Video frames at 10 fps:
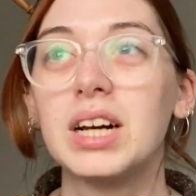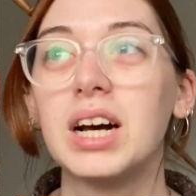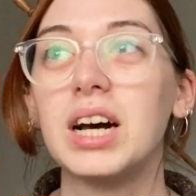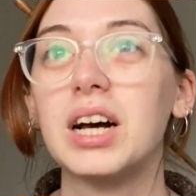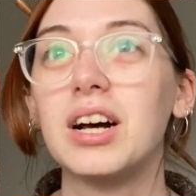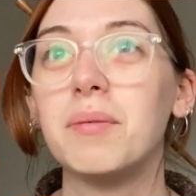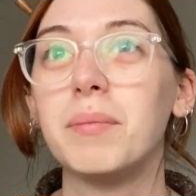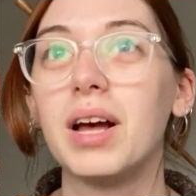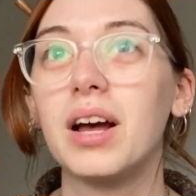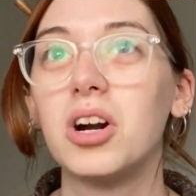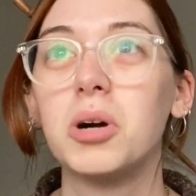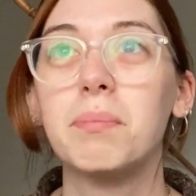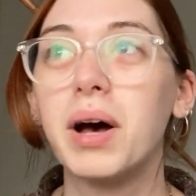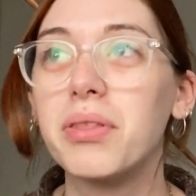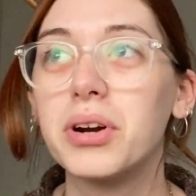Her
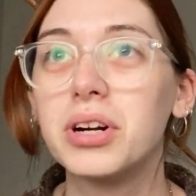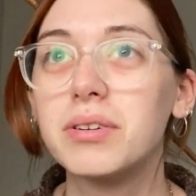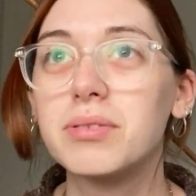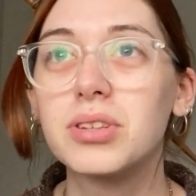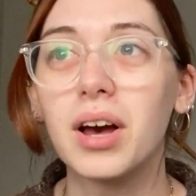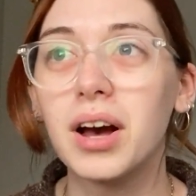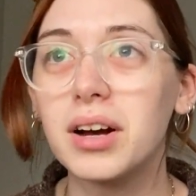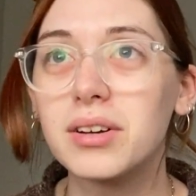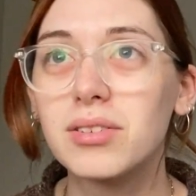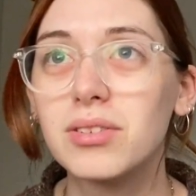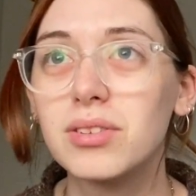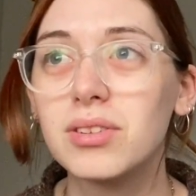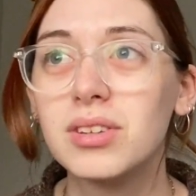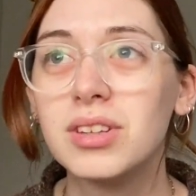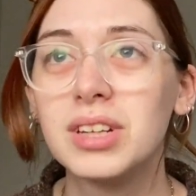mother sucks.
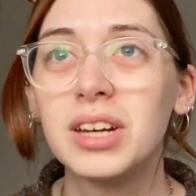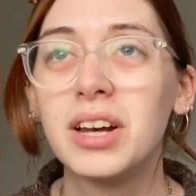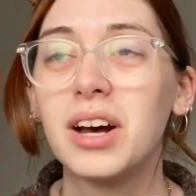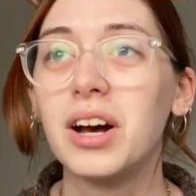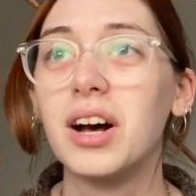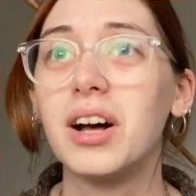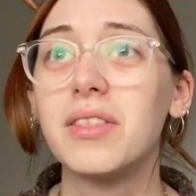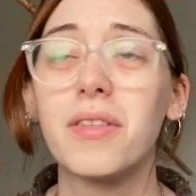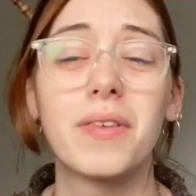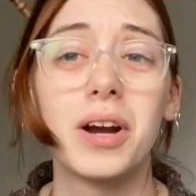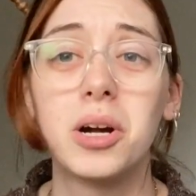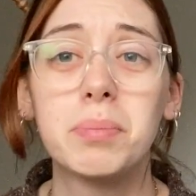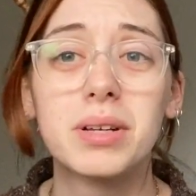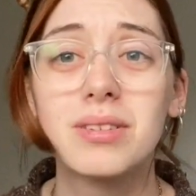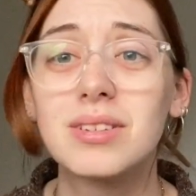The
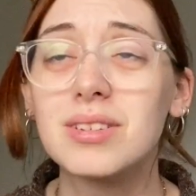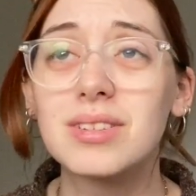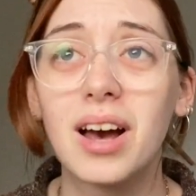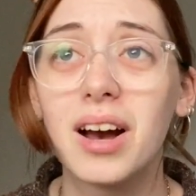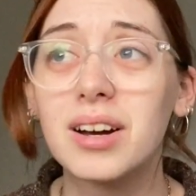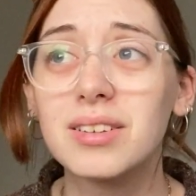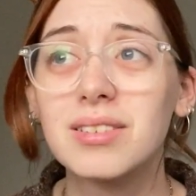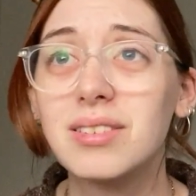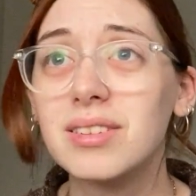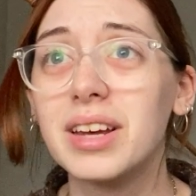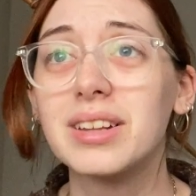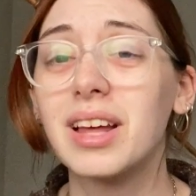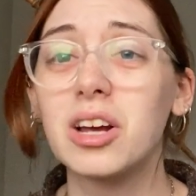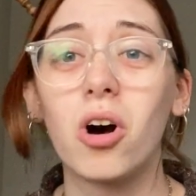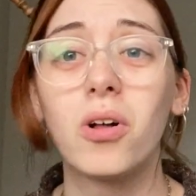therapist sucks. Like,
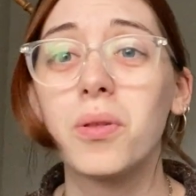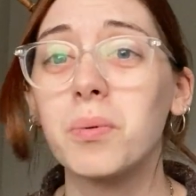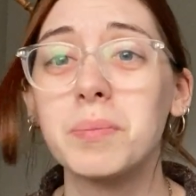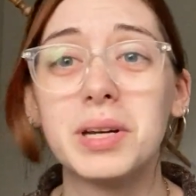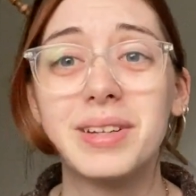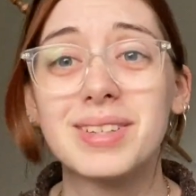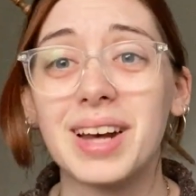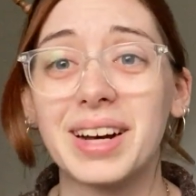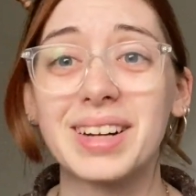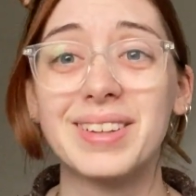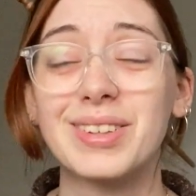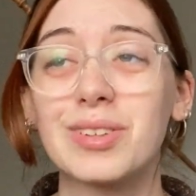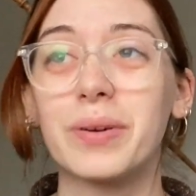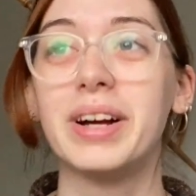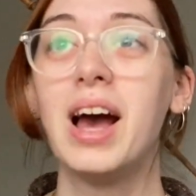all the women suck in this
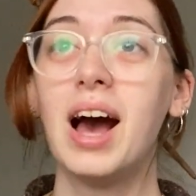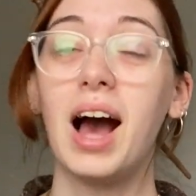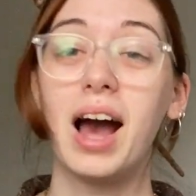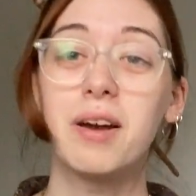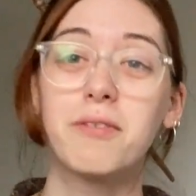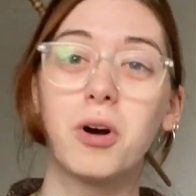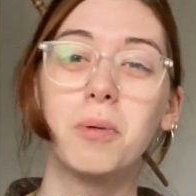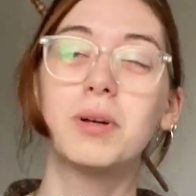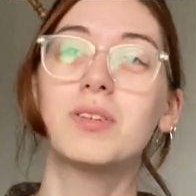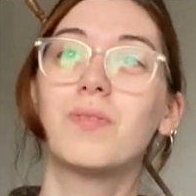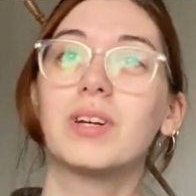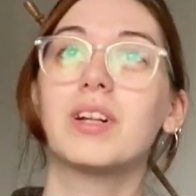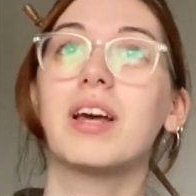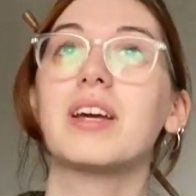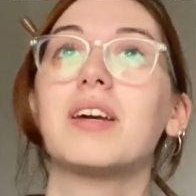story. I almost feel
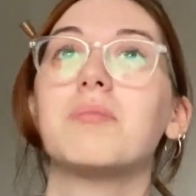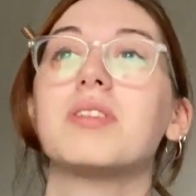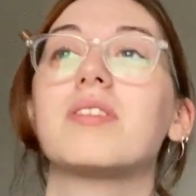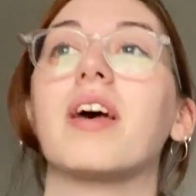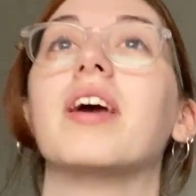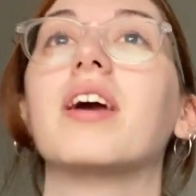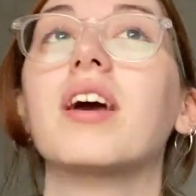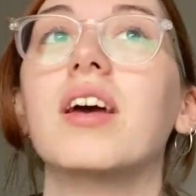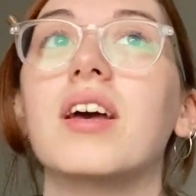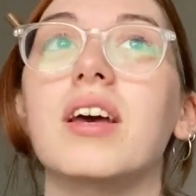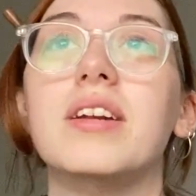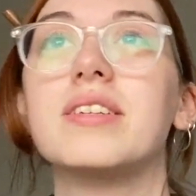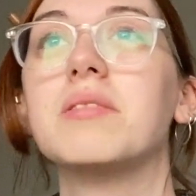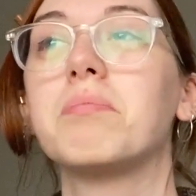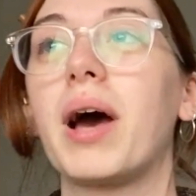like it was like, it
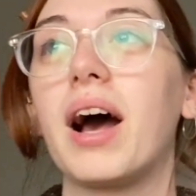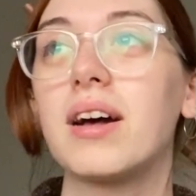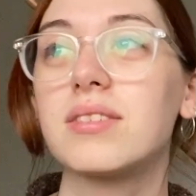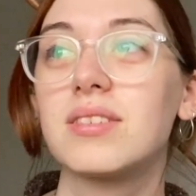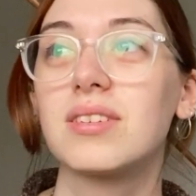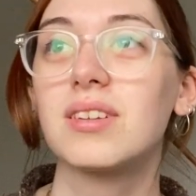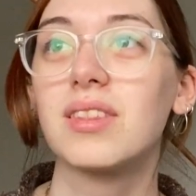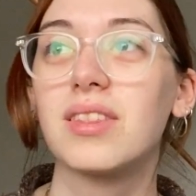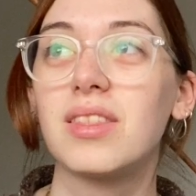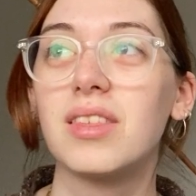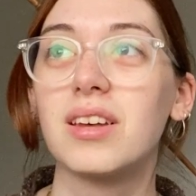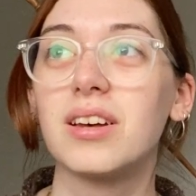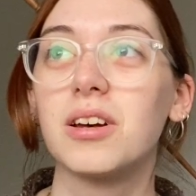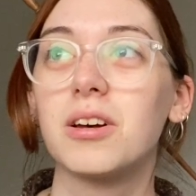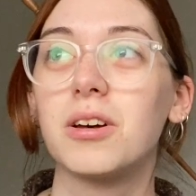didn't pass
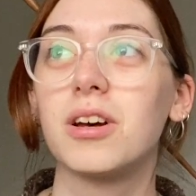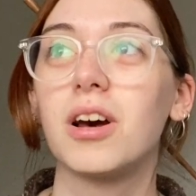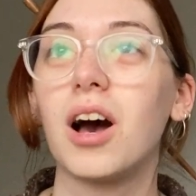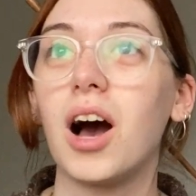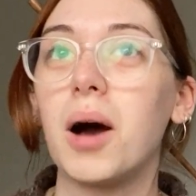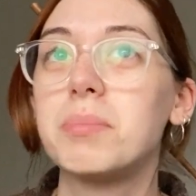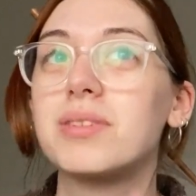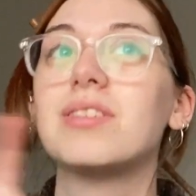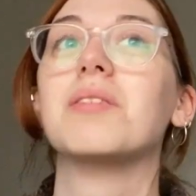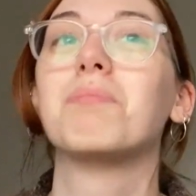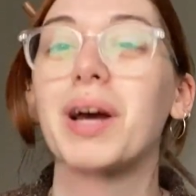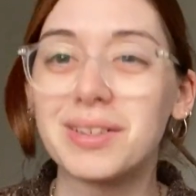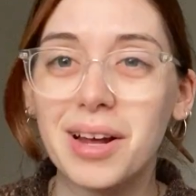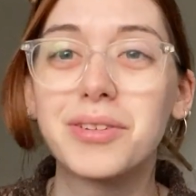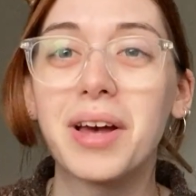the opposite
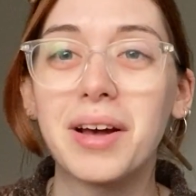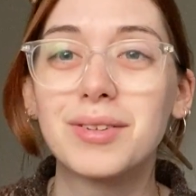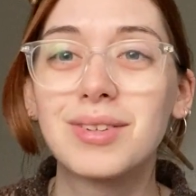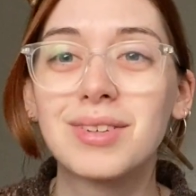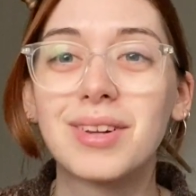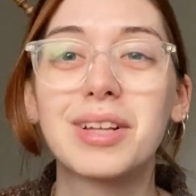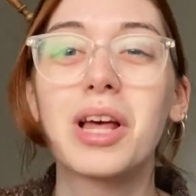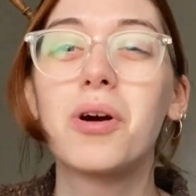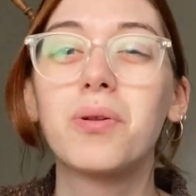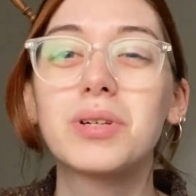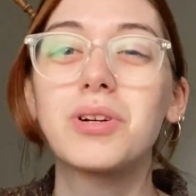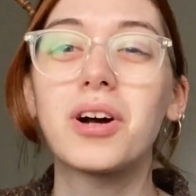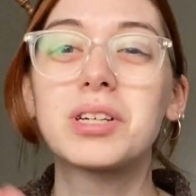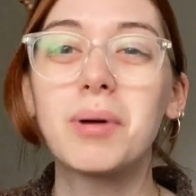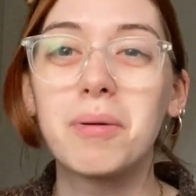Bechdel test. Like, they only
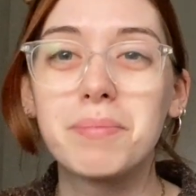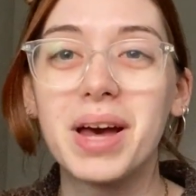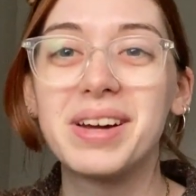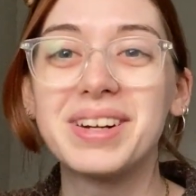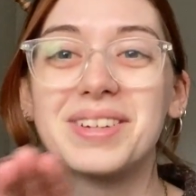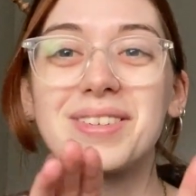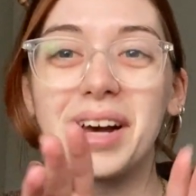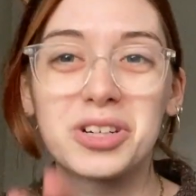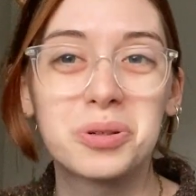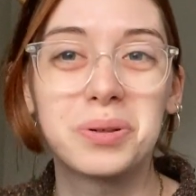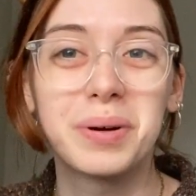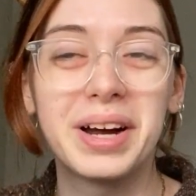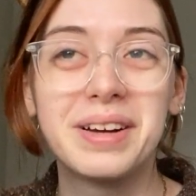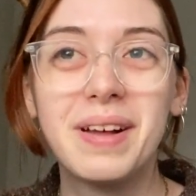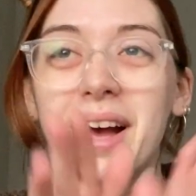talked about men in a sexual
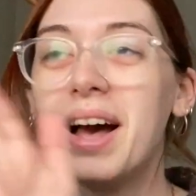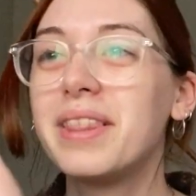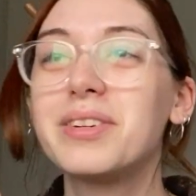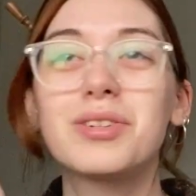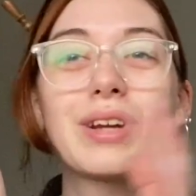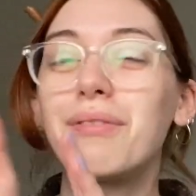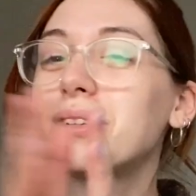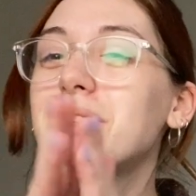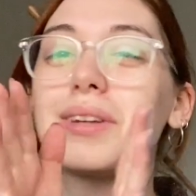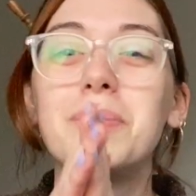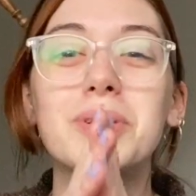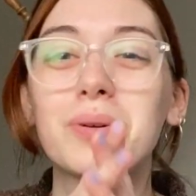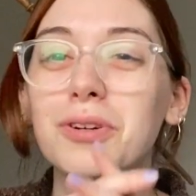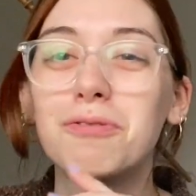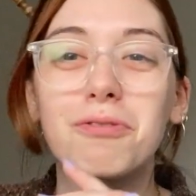way. There's definitely some sort
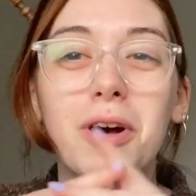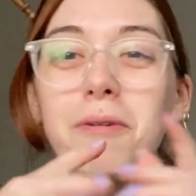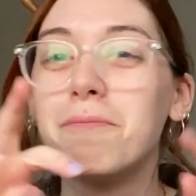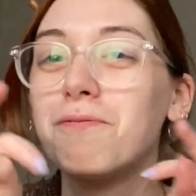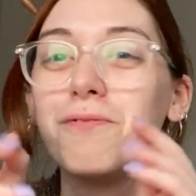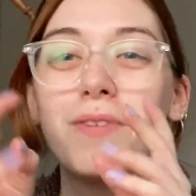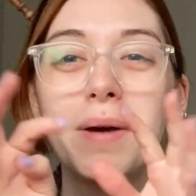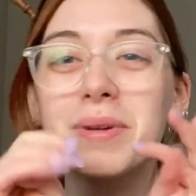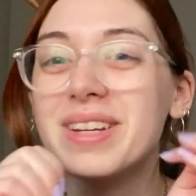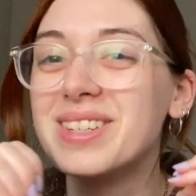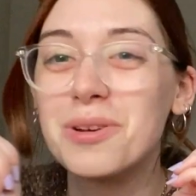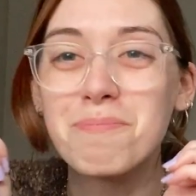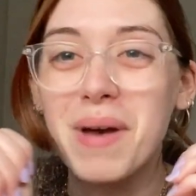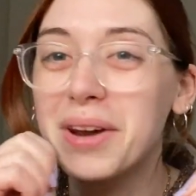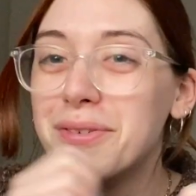of feminism
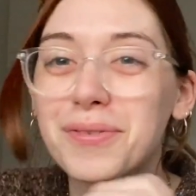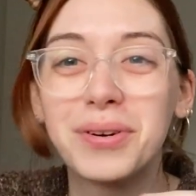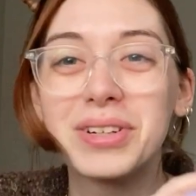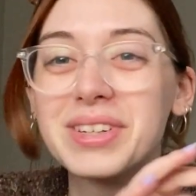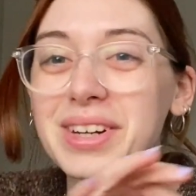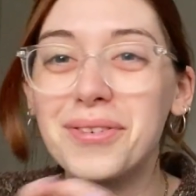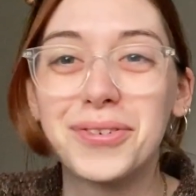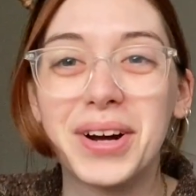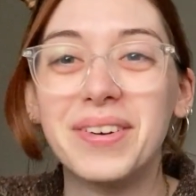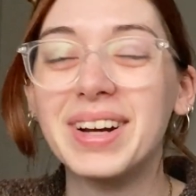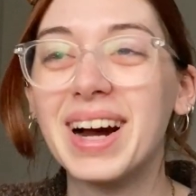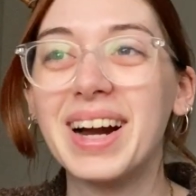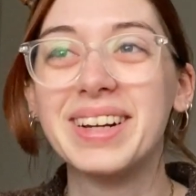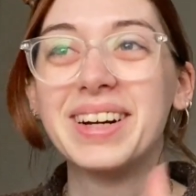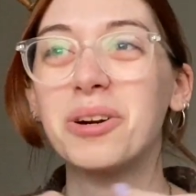metaphor stuff going
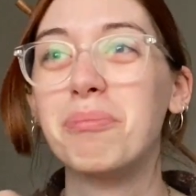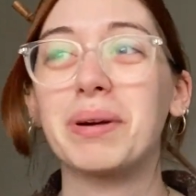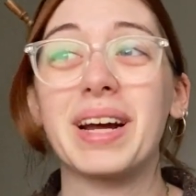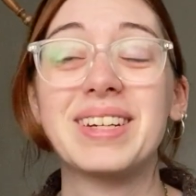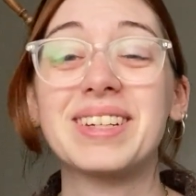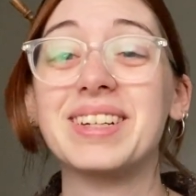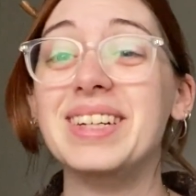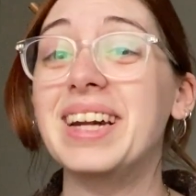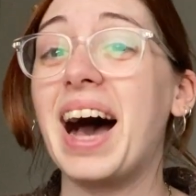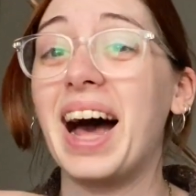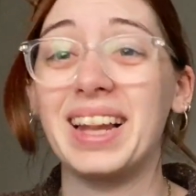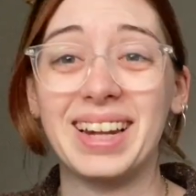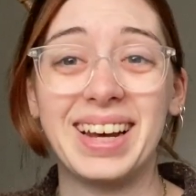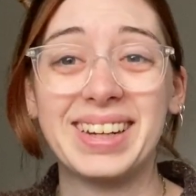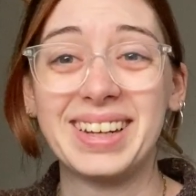on here, but I did not
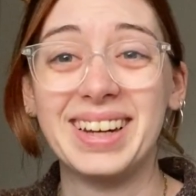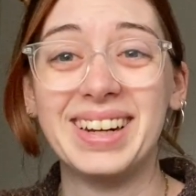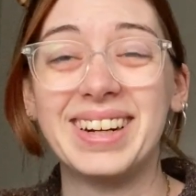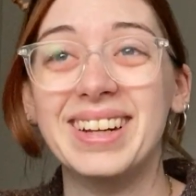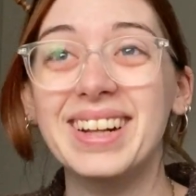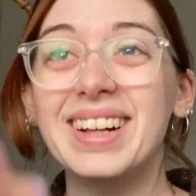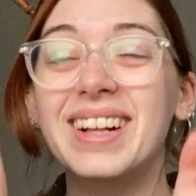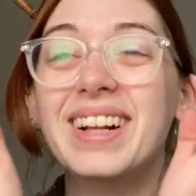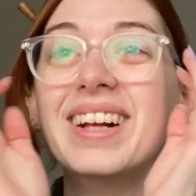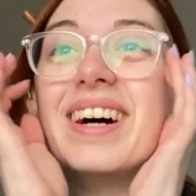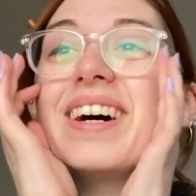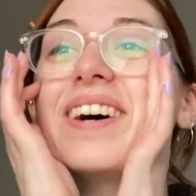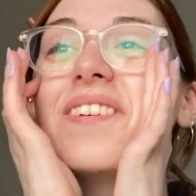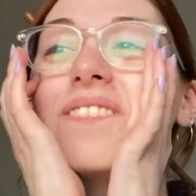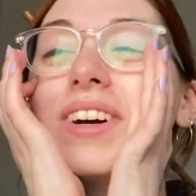like it.
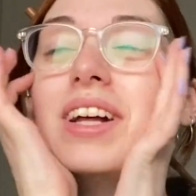I